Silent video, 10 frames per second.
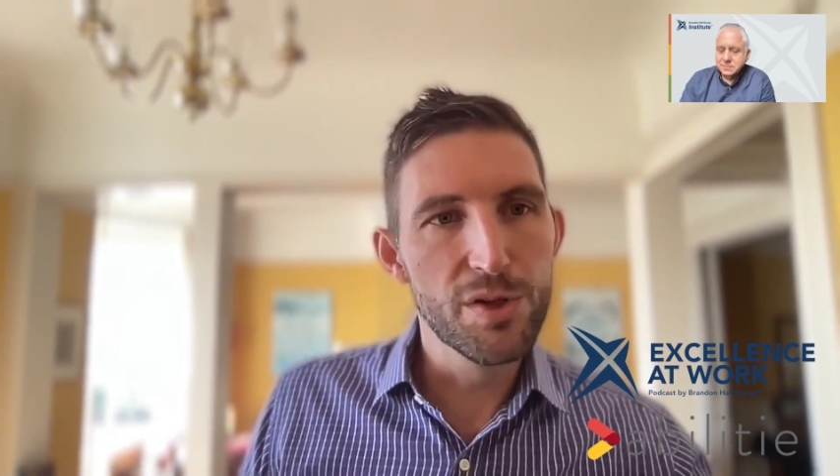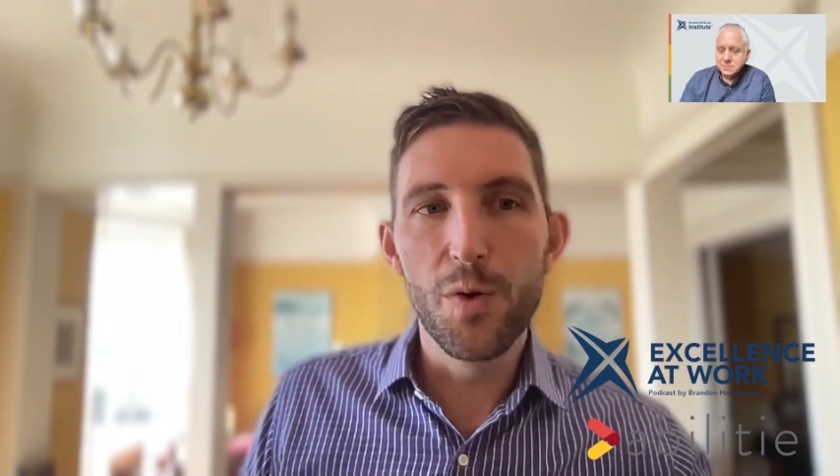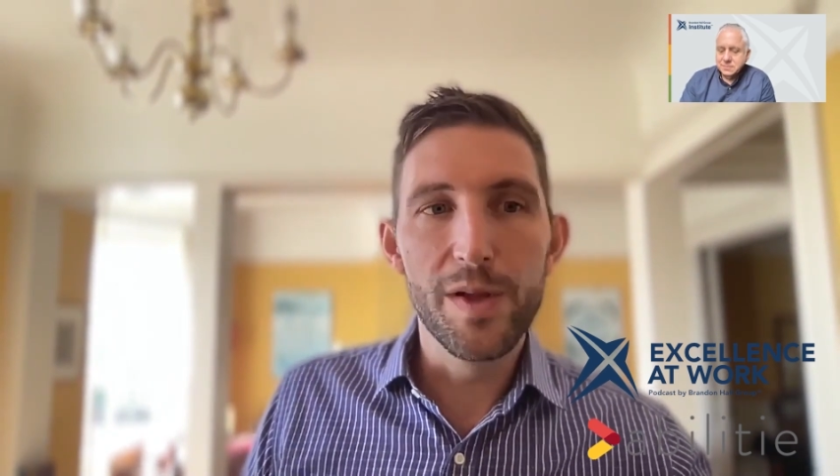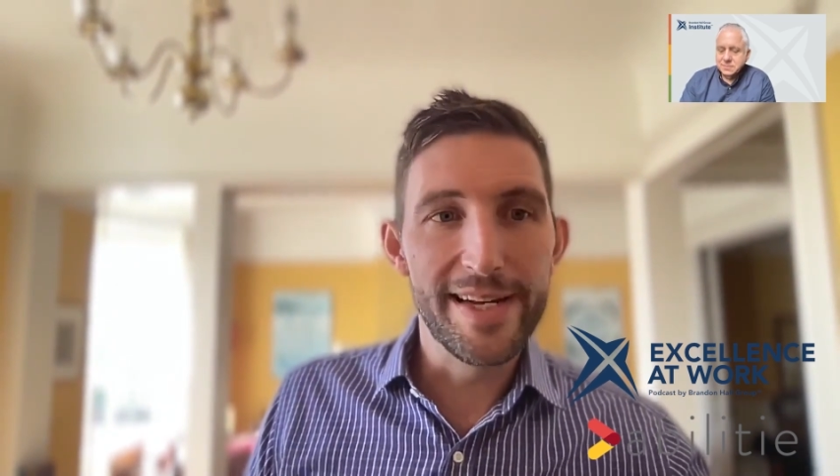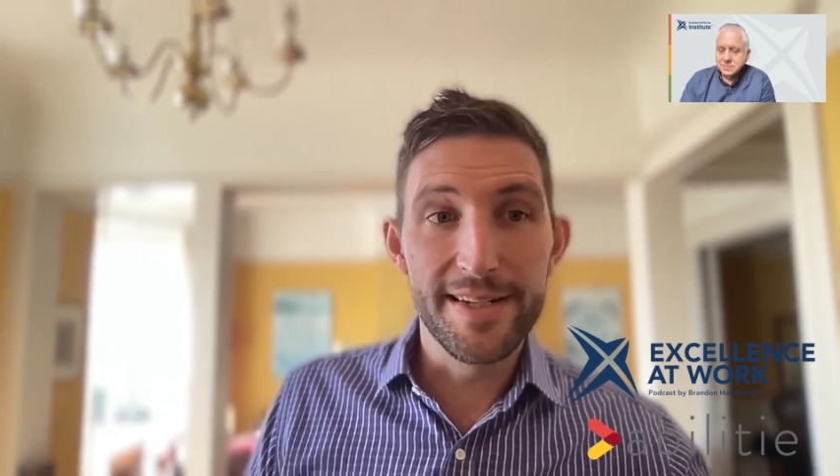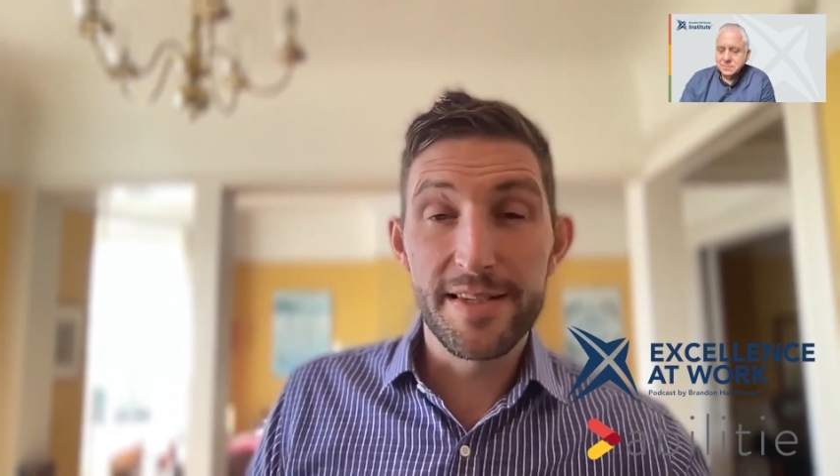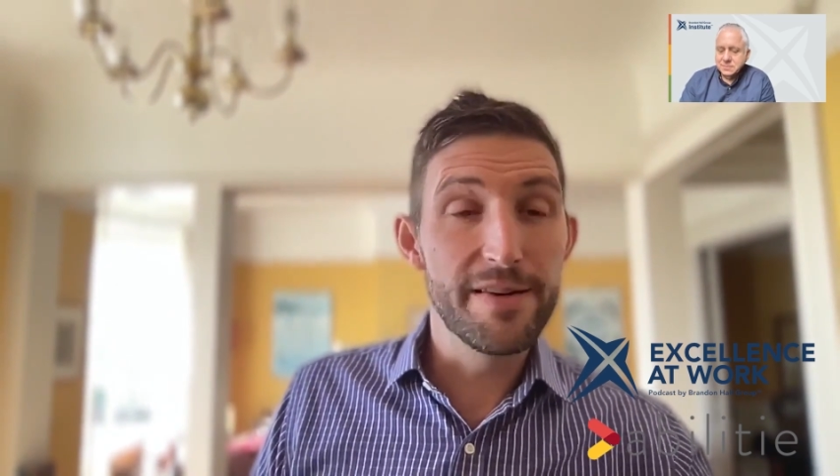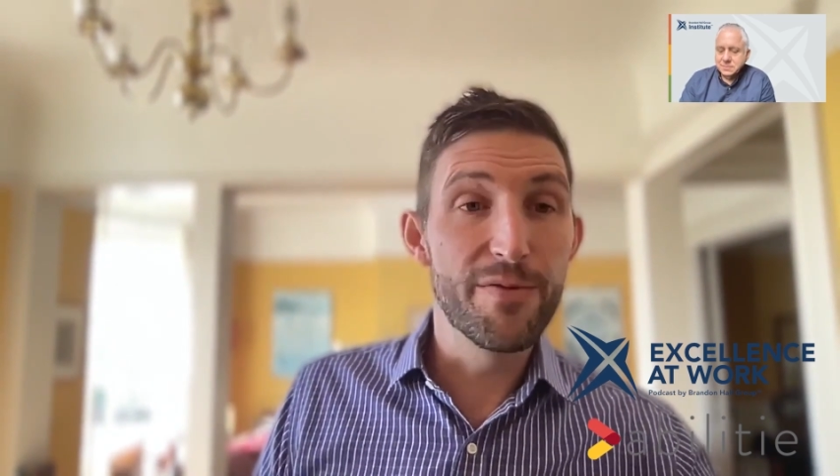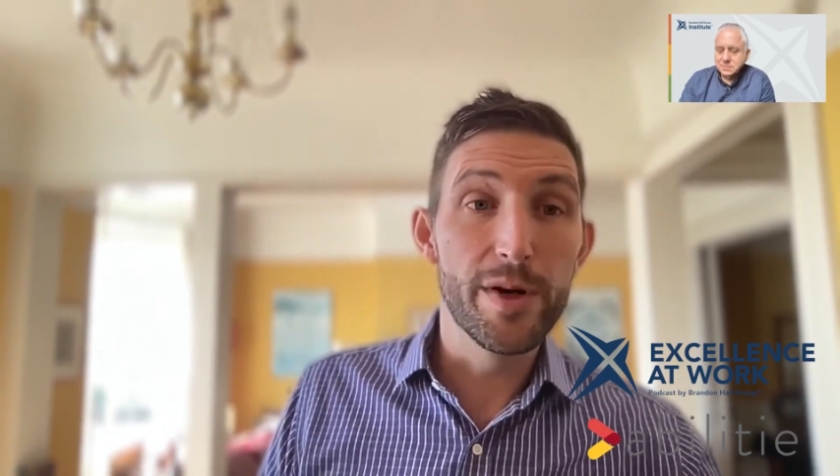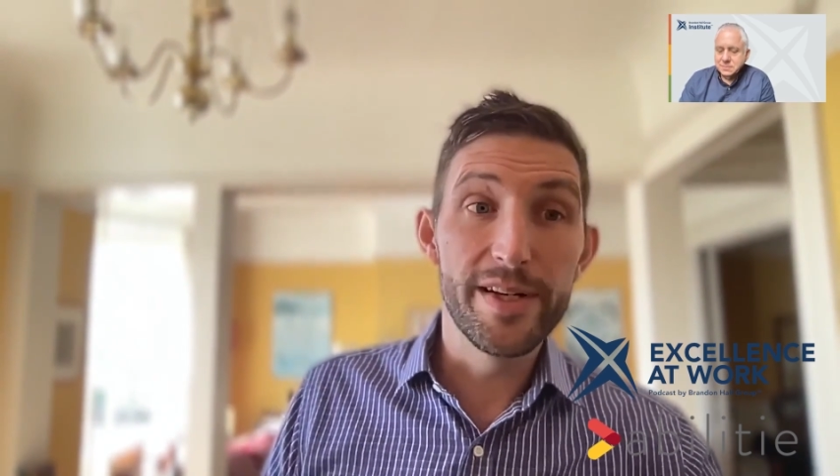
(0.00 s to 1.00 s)
low
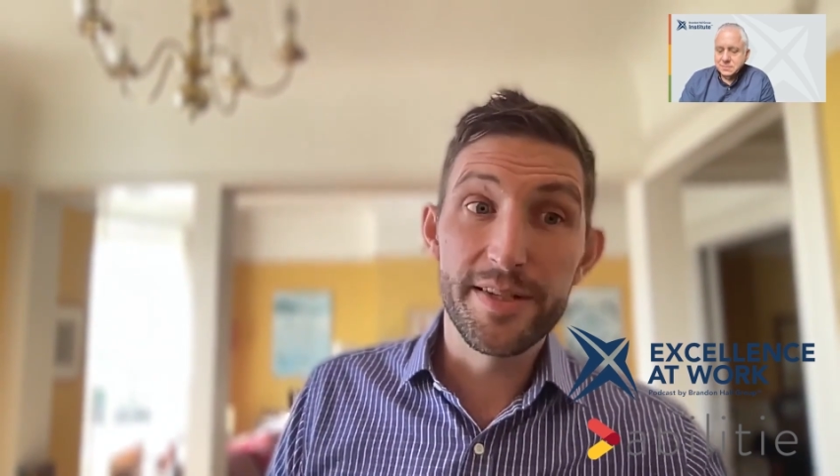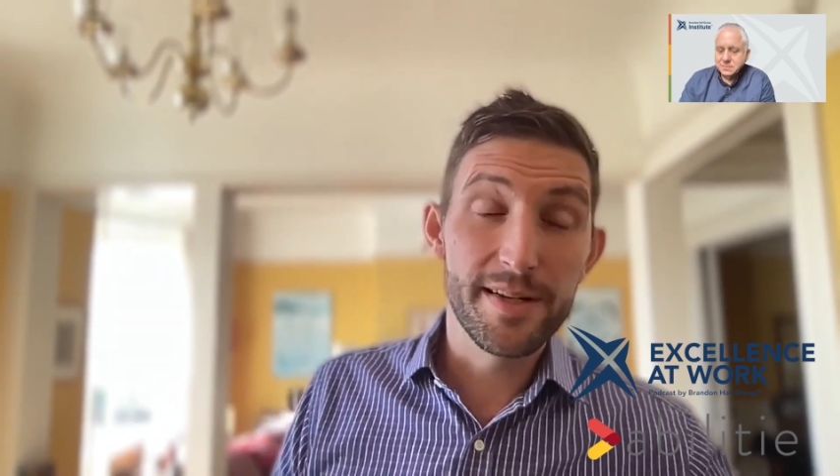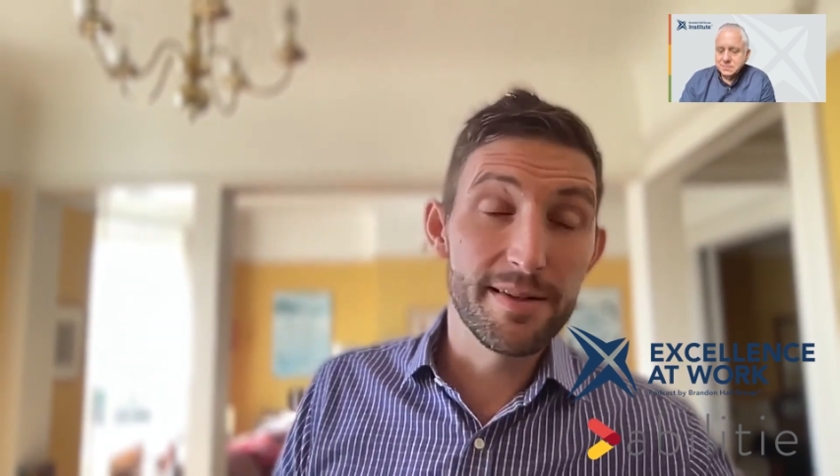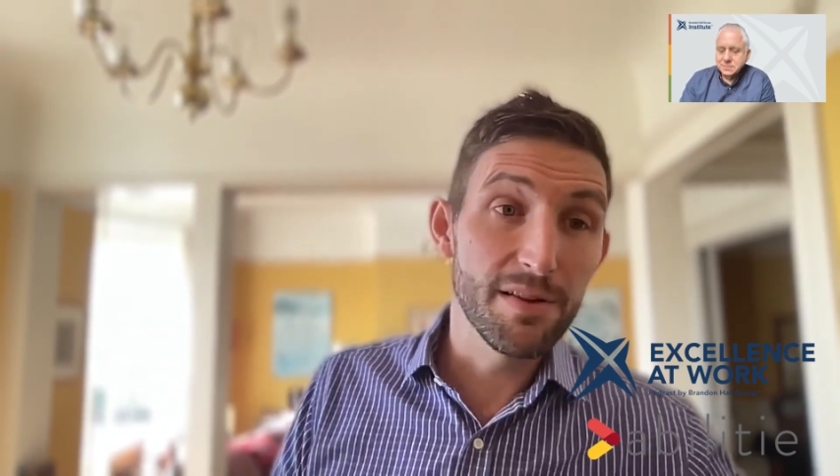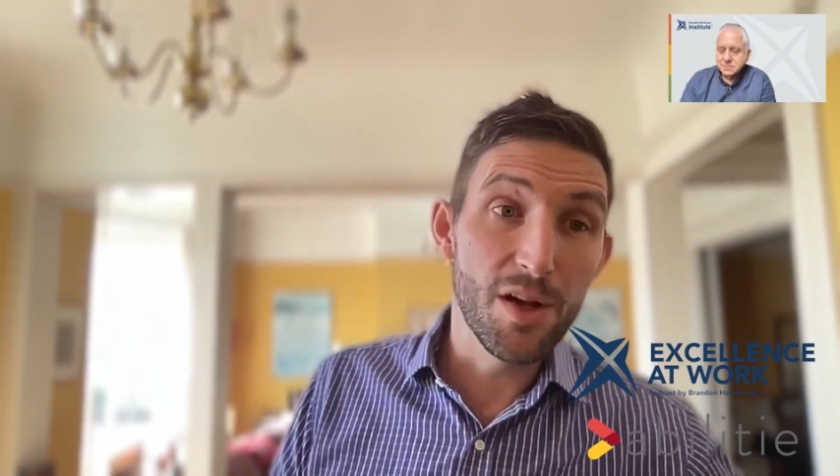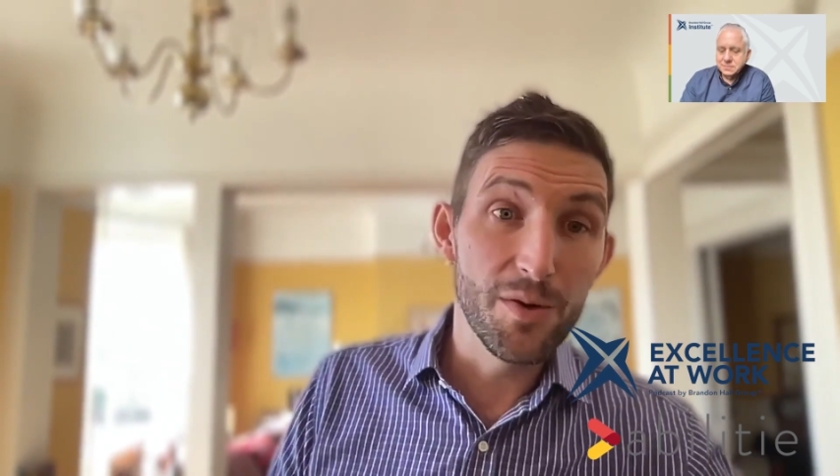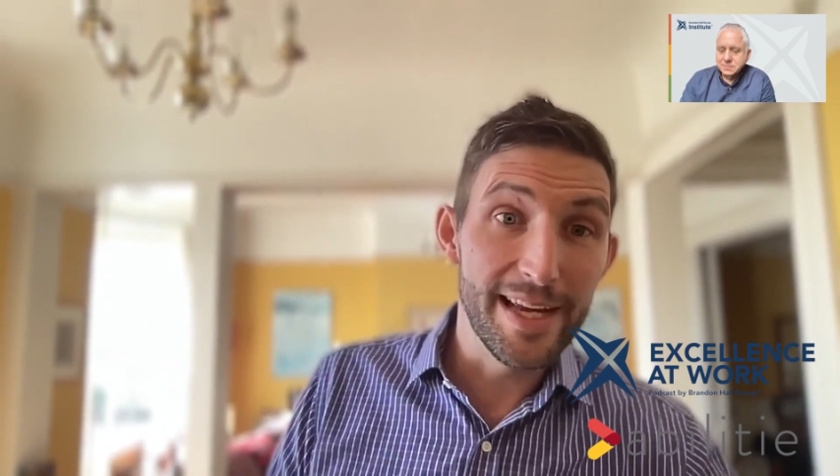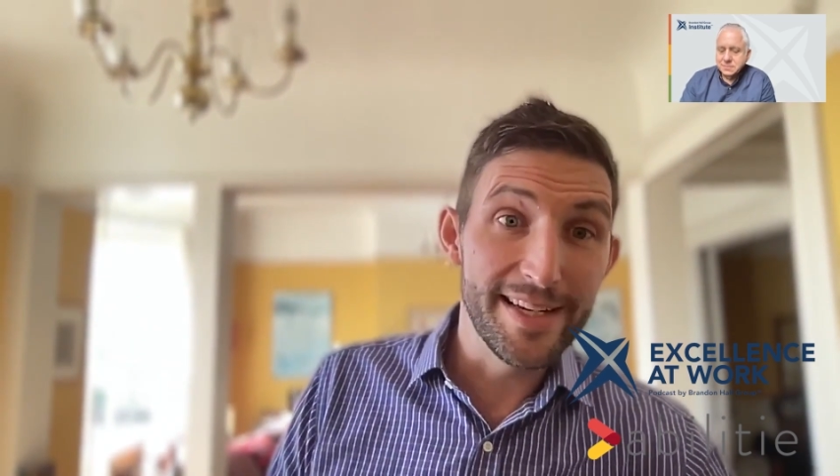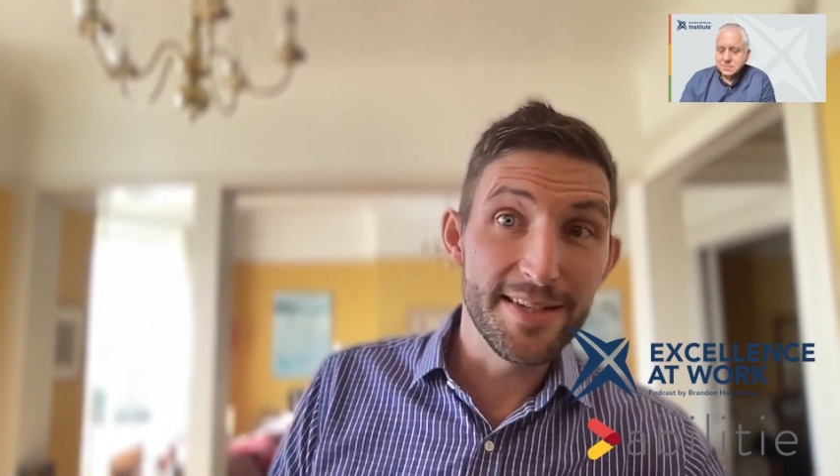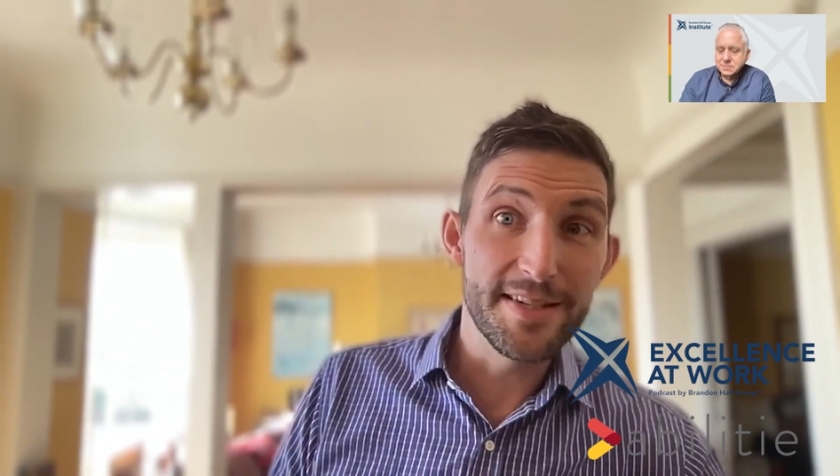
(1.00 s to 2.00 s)
latency voice and low
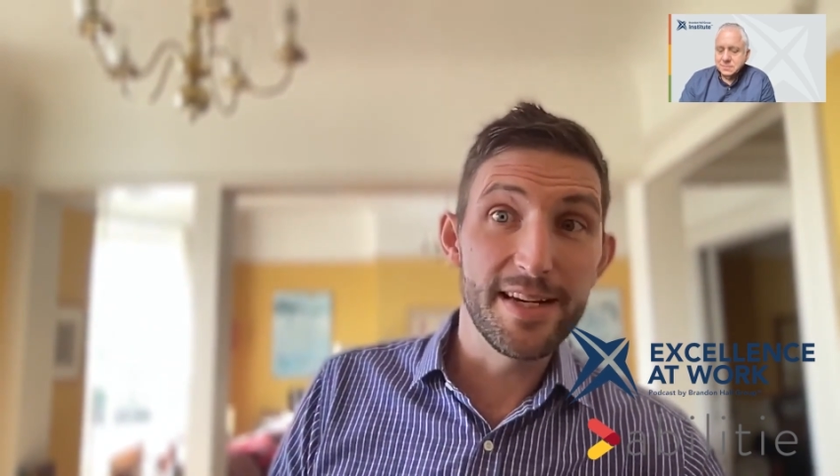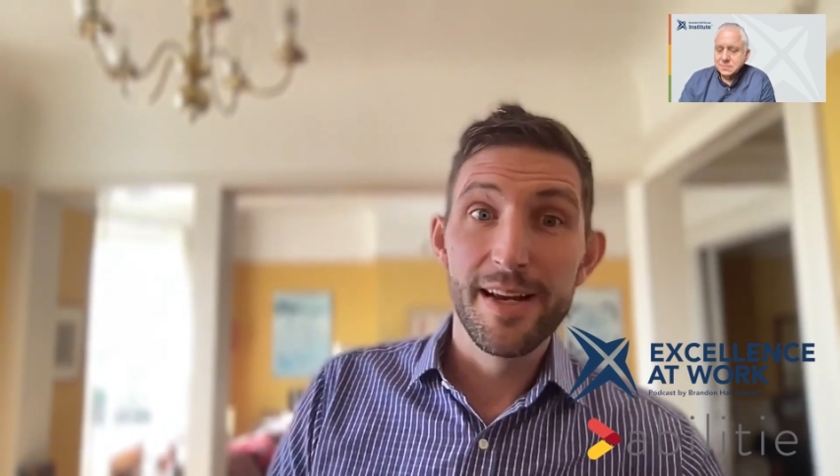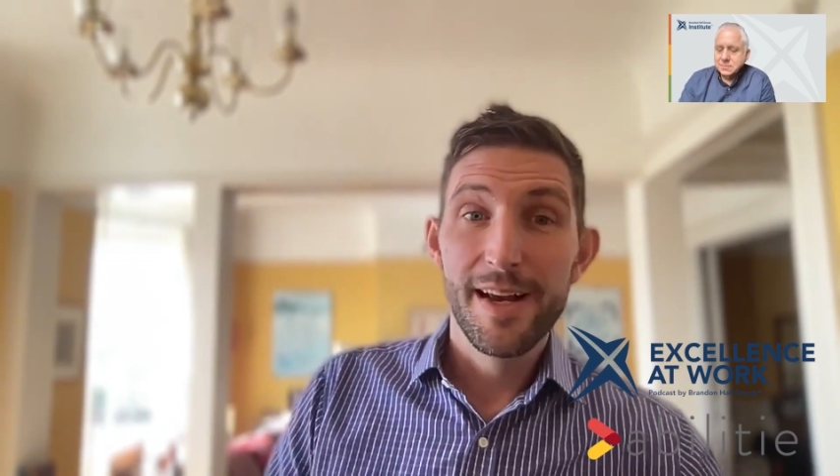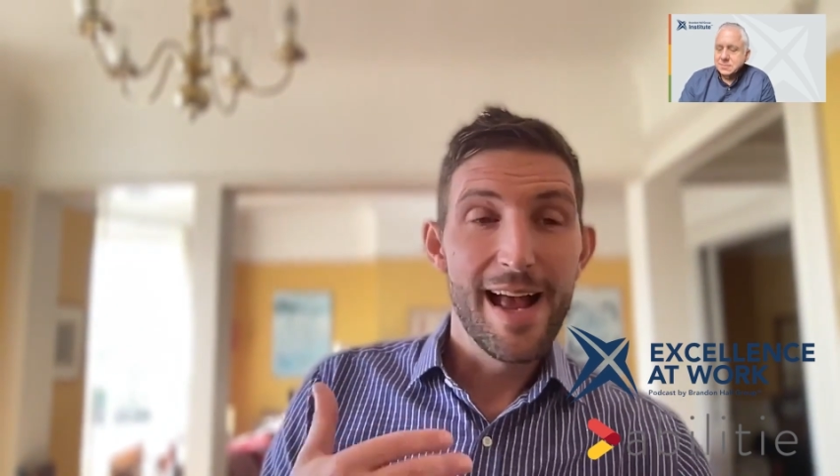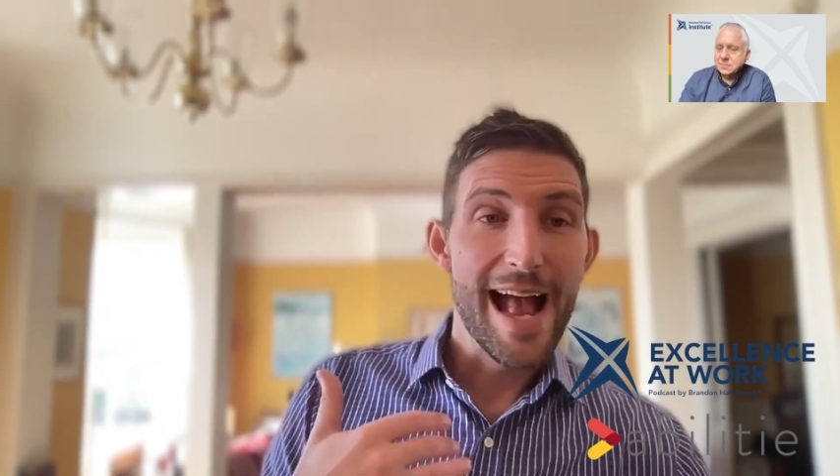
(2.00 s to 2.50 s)
latency